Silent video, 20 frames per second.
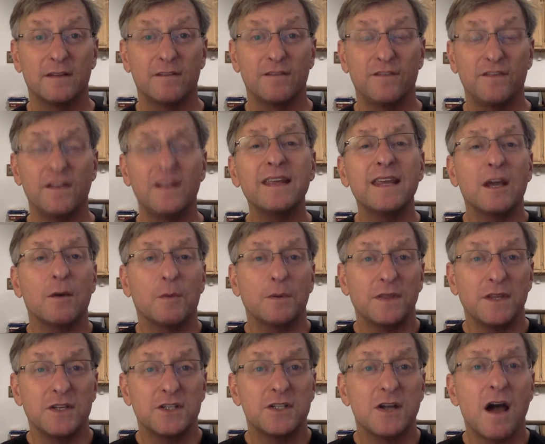filling it with
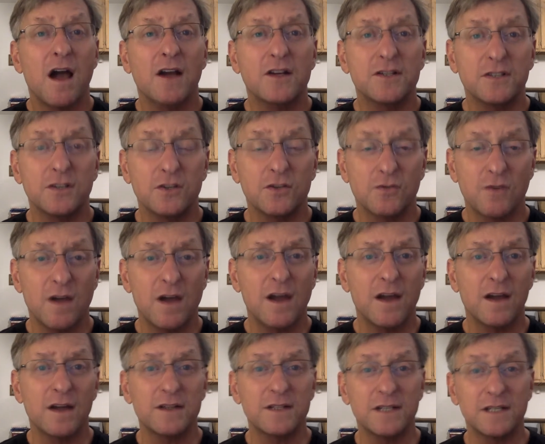these toxic
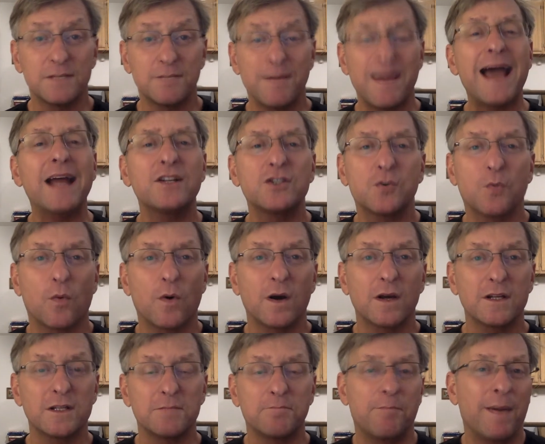drugs as
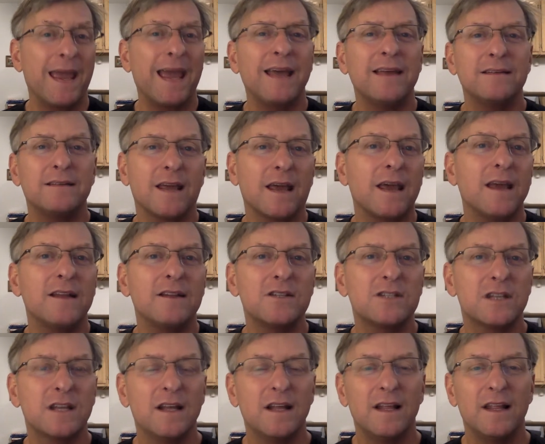patchwork, as
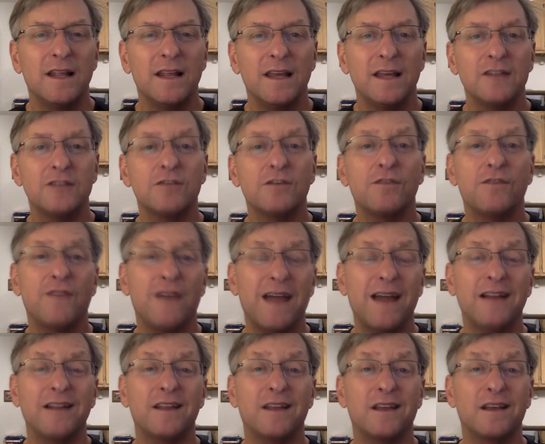Band-Aids, until
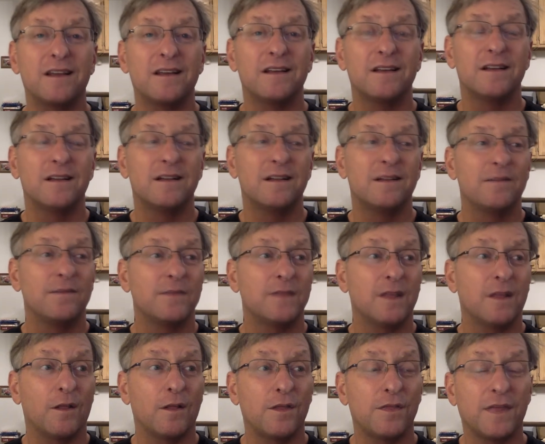finally the
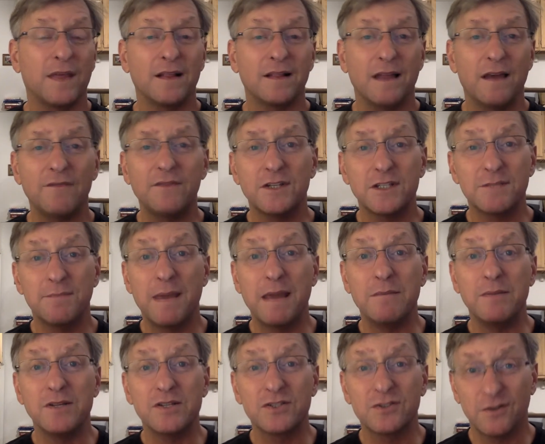only thing left is
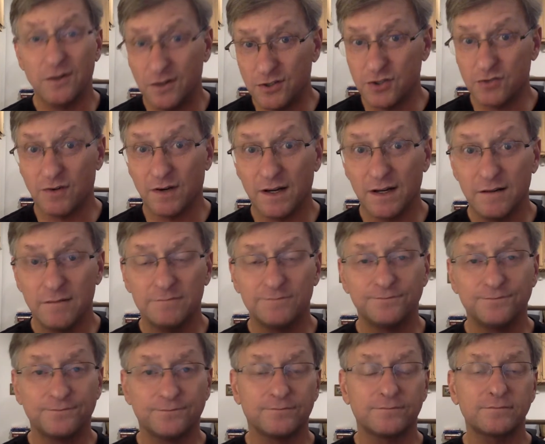maybe surgery.
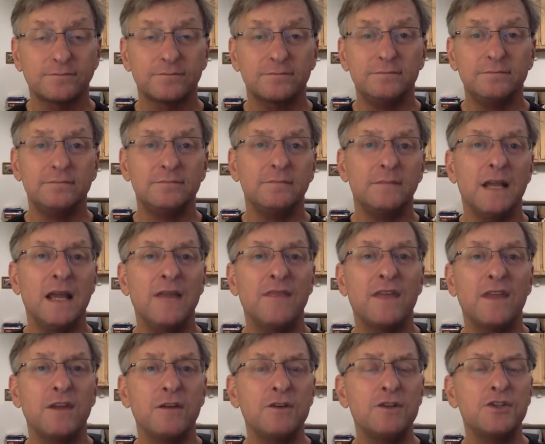And they
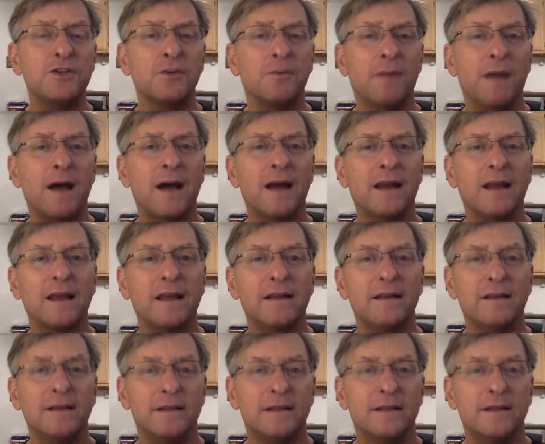use your body